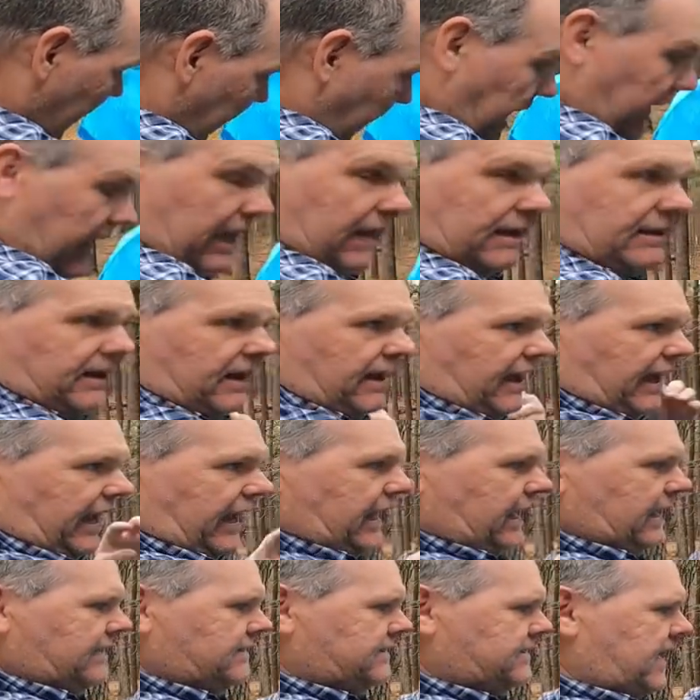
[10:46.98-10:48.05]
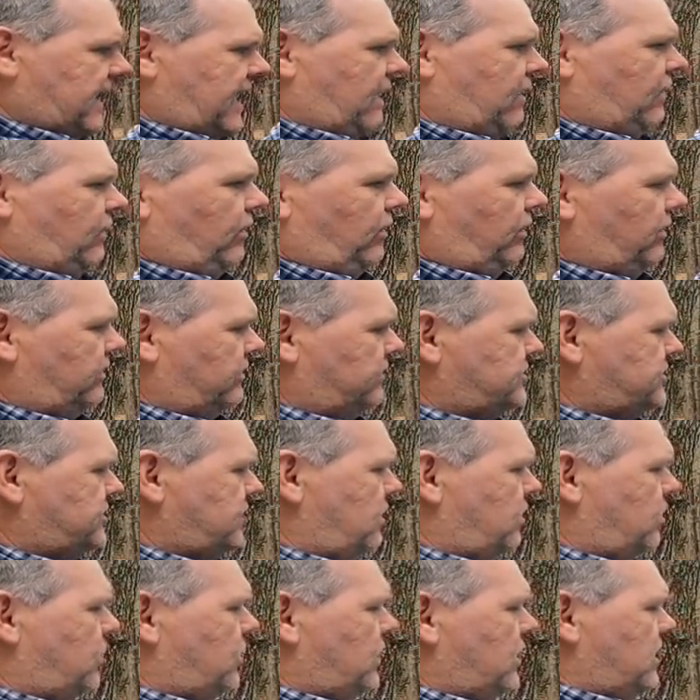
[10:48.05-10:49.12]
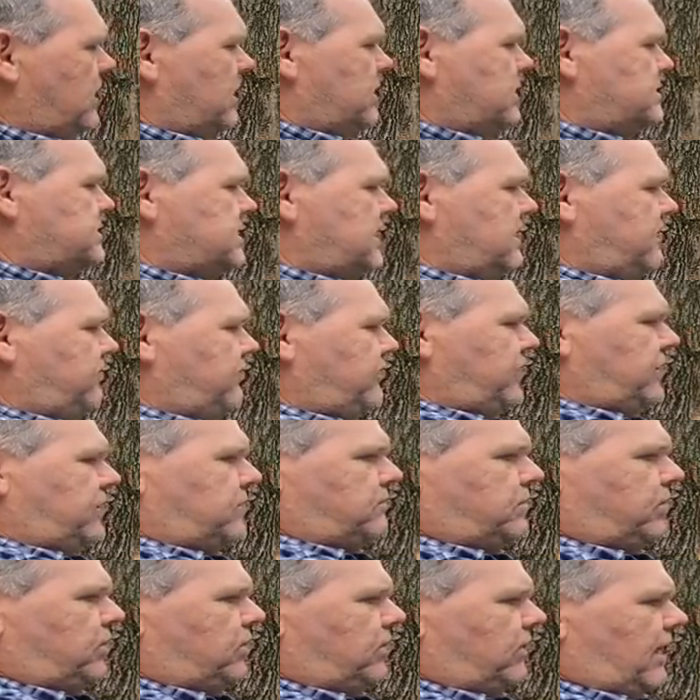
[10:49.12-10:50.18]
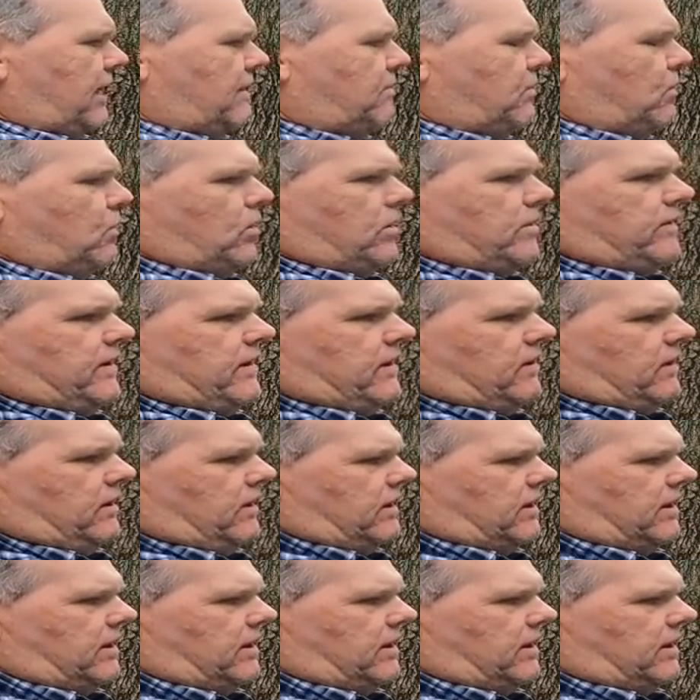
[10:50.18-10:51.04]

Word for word: and a hand towel. So Definitely could put a lot more in there.